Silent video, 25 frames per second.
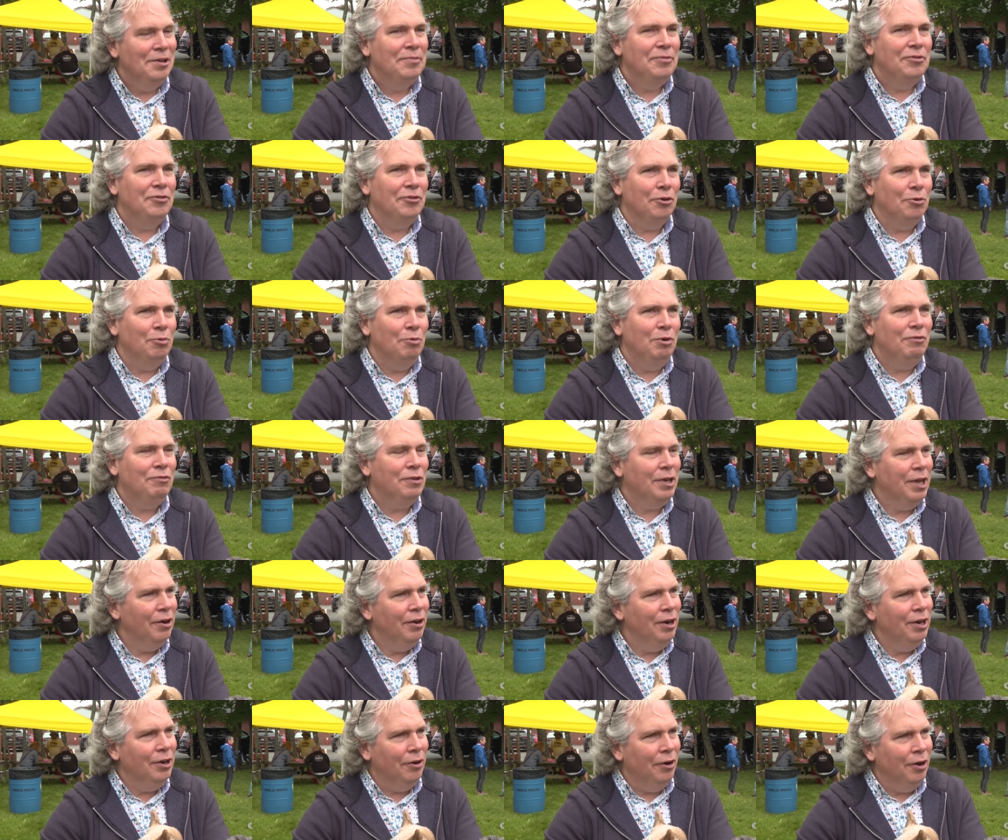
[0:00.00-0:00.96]
So we've
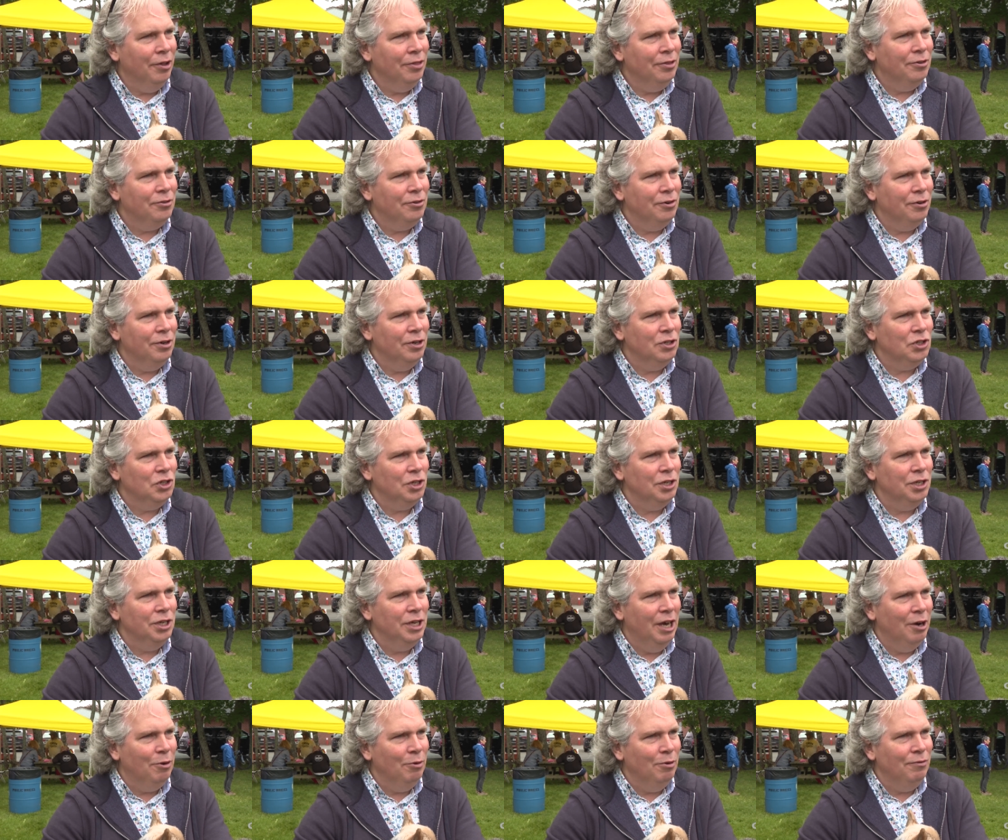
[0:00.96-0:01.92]
carried on the tradition.
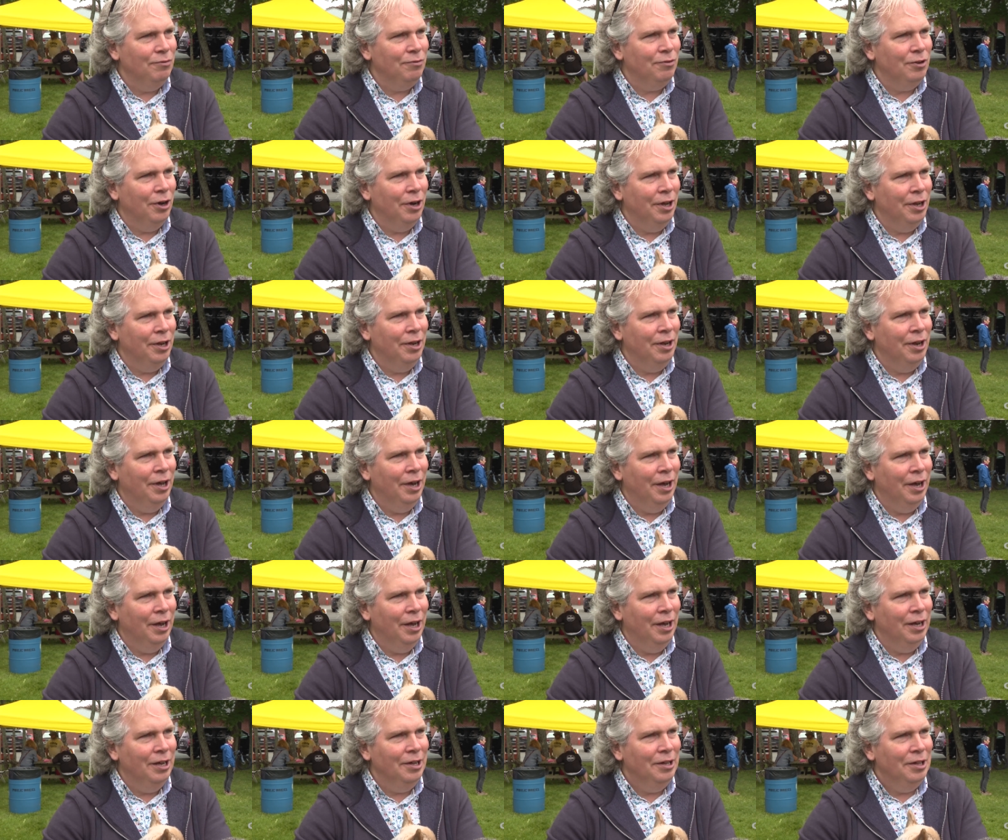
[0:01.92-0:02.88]
Now we've done
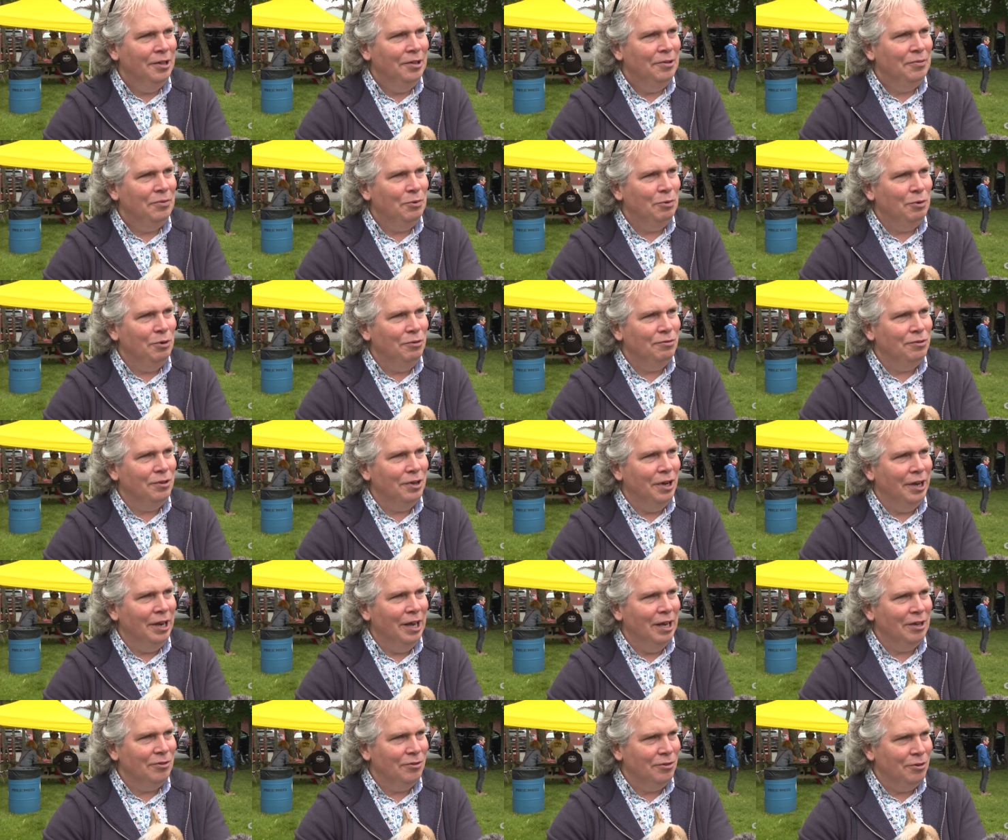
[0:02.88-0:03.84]

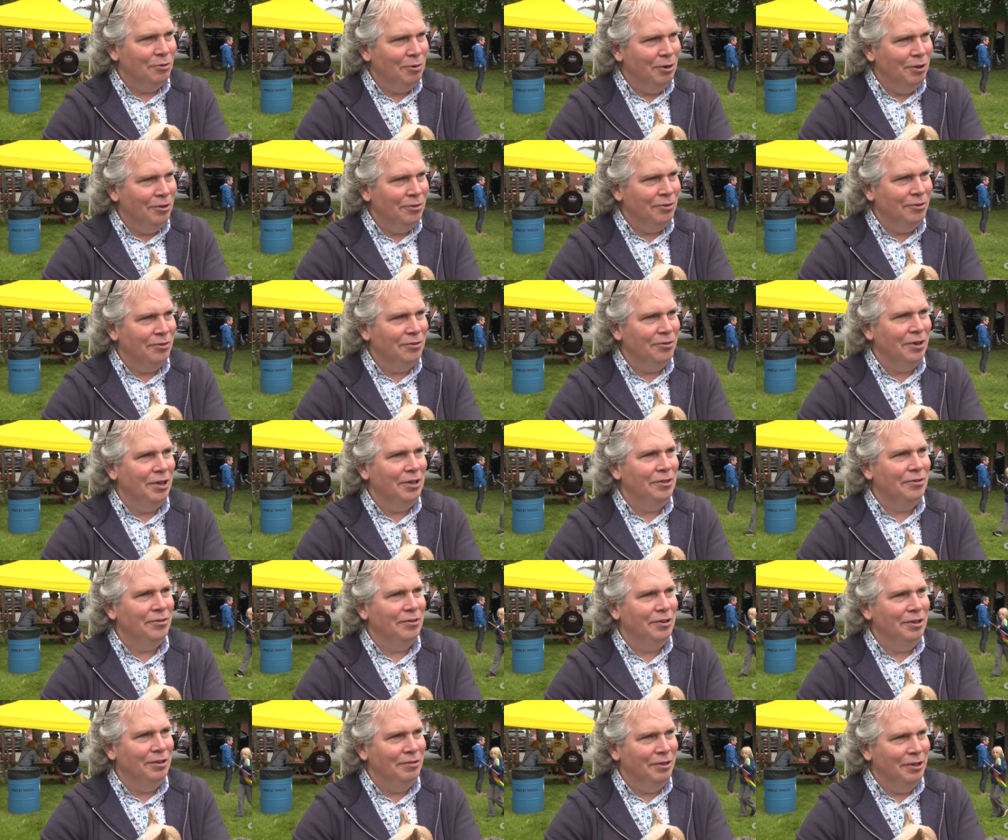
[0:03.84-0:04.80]
extra ones in St.
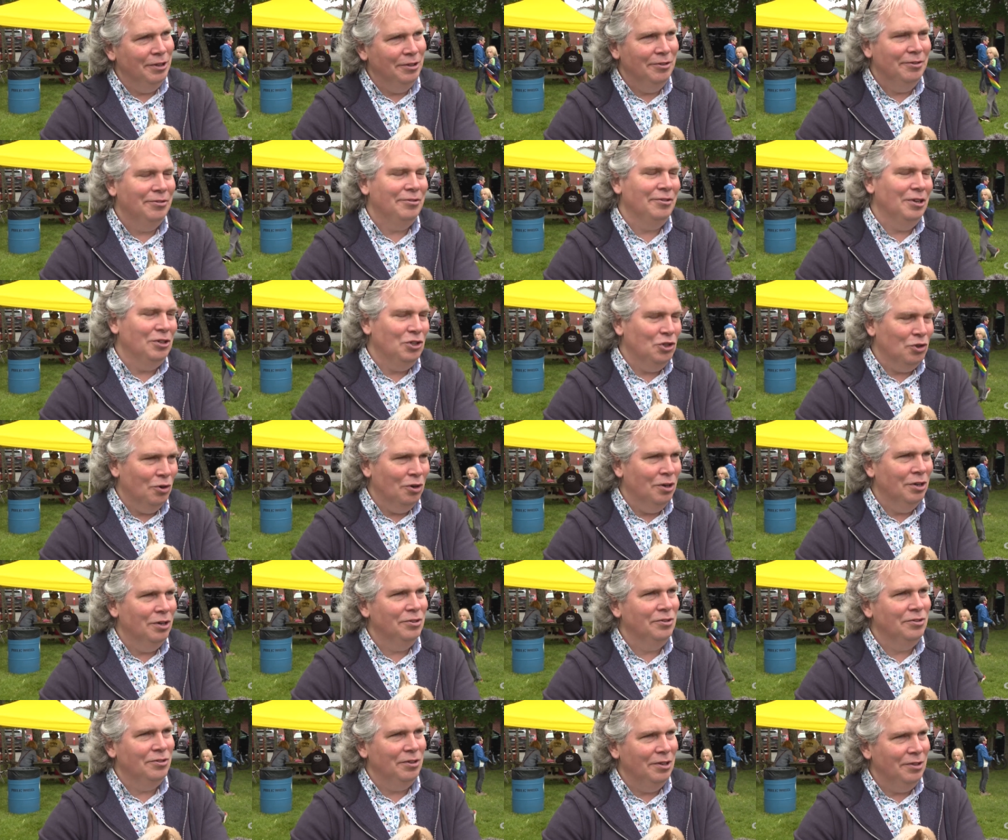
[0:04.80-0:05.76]
Stephen, St.
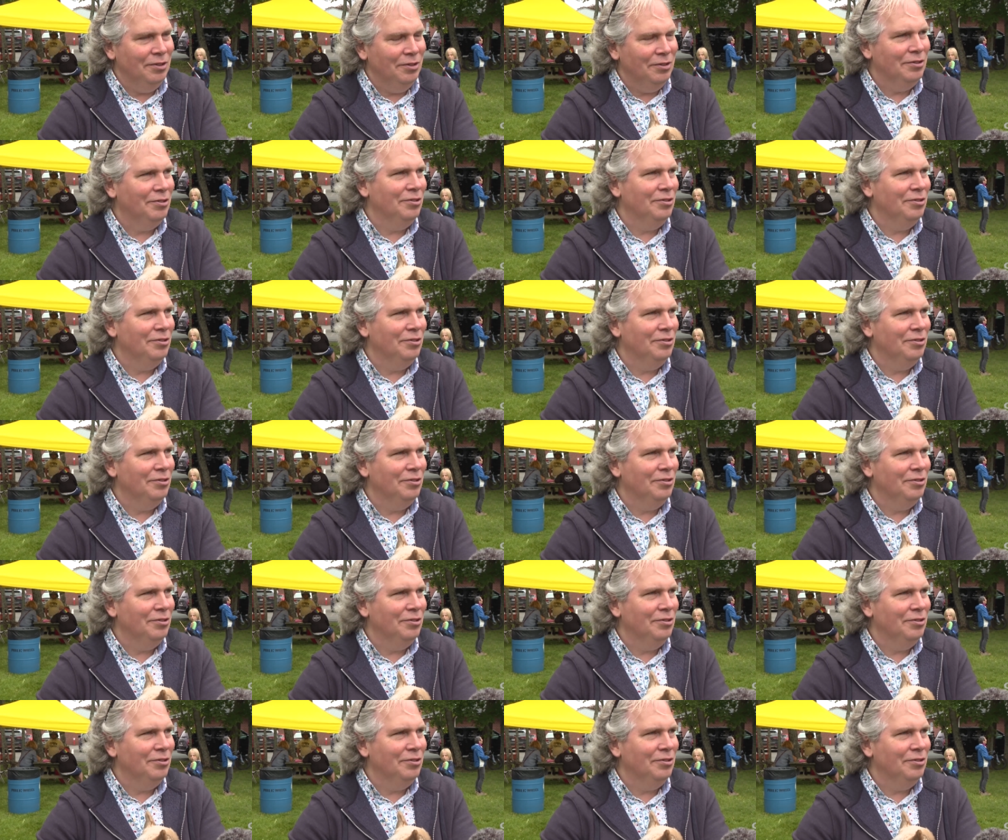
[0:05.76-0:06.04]
George, St.